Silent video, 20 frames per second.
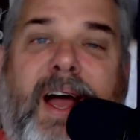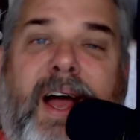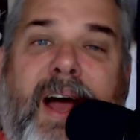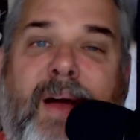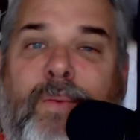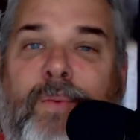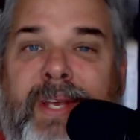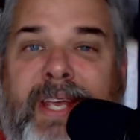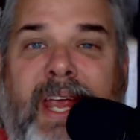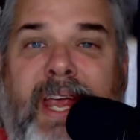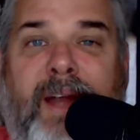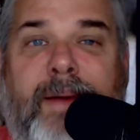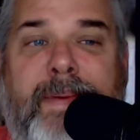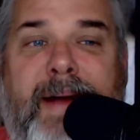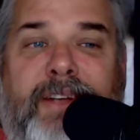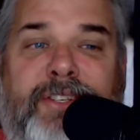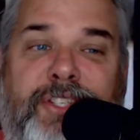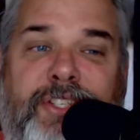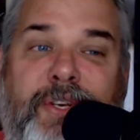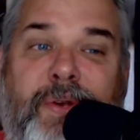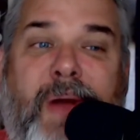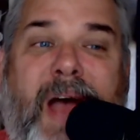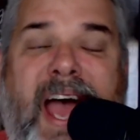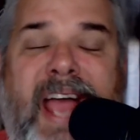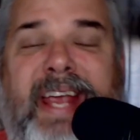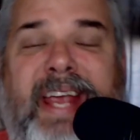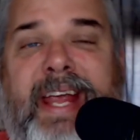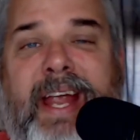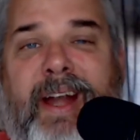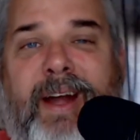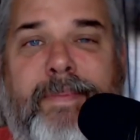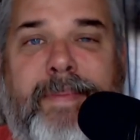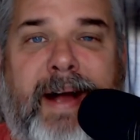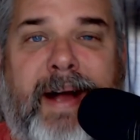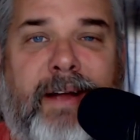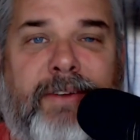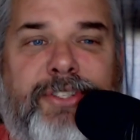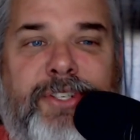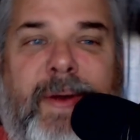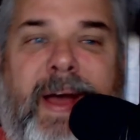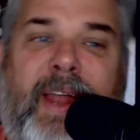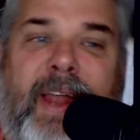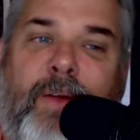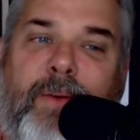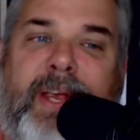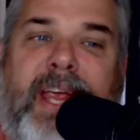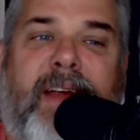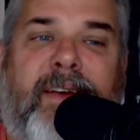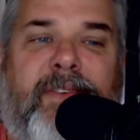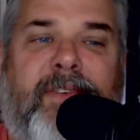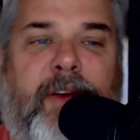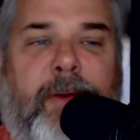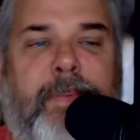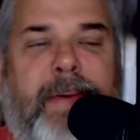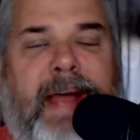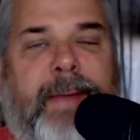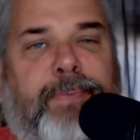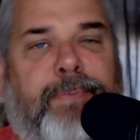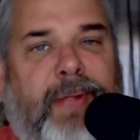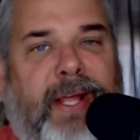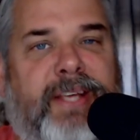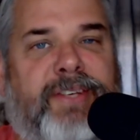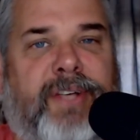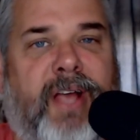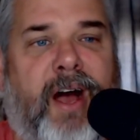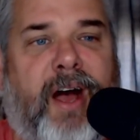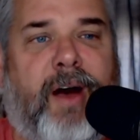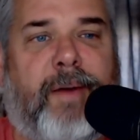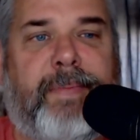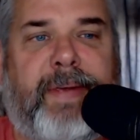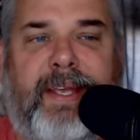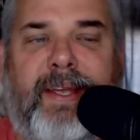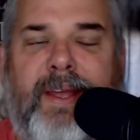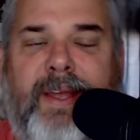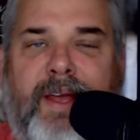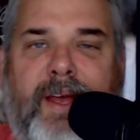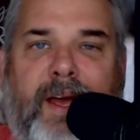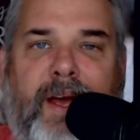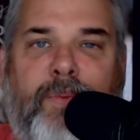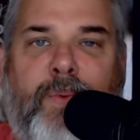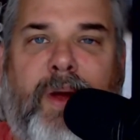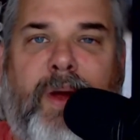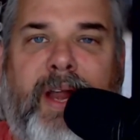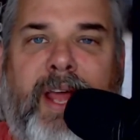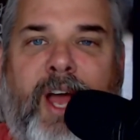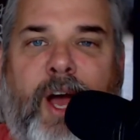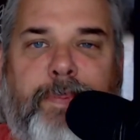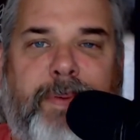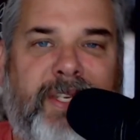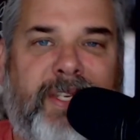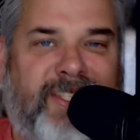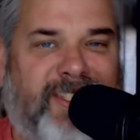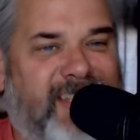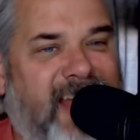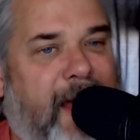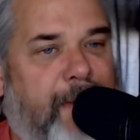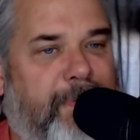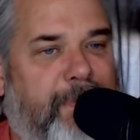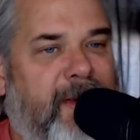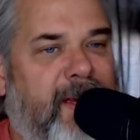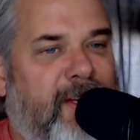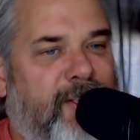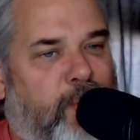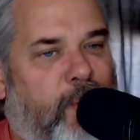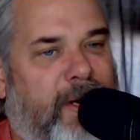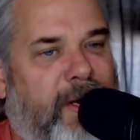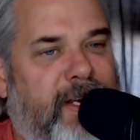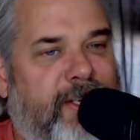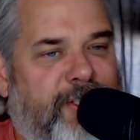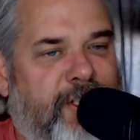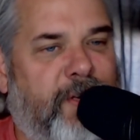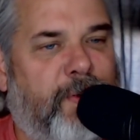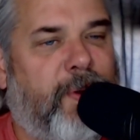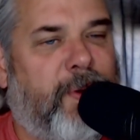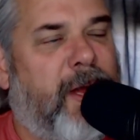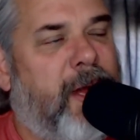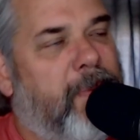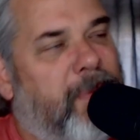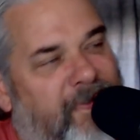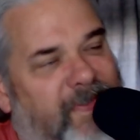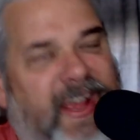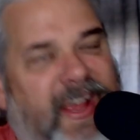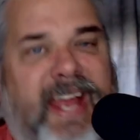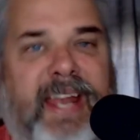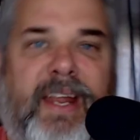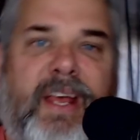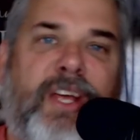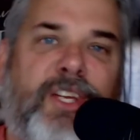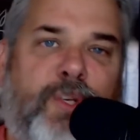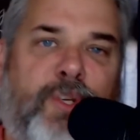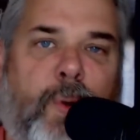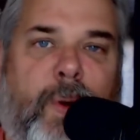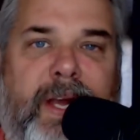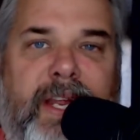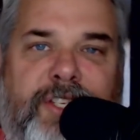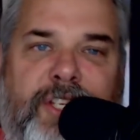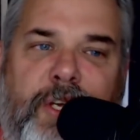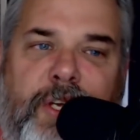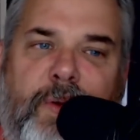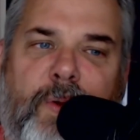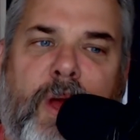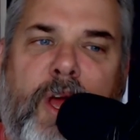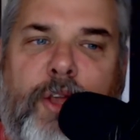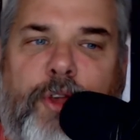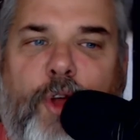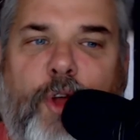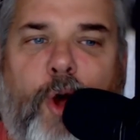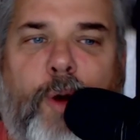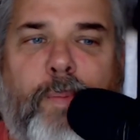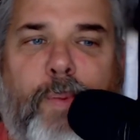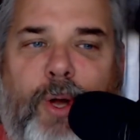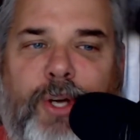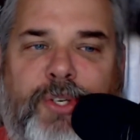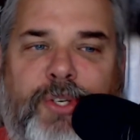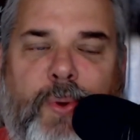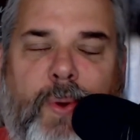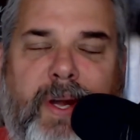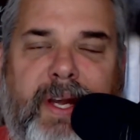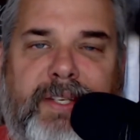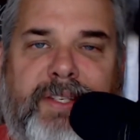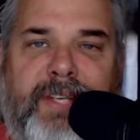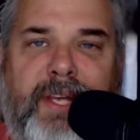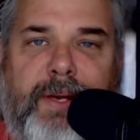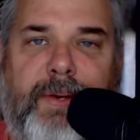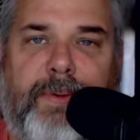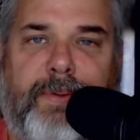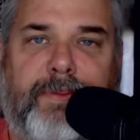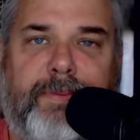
We care about you. I care about you. I don't care if you're a bad place. Call me. I want to help you. Stop 22. Prevent 22. No more 22.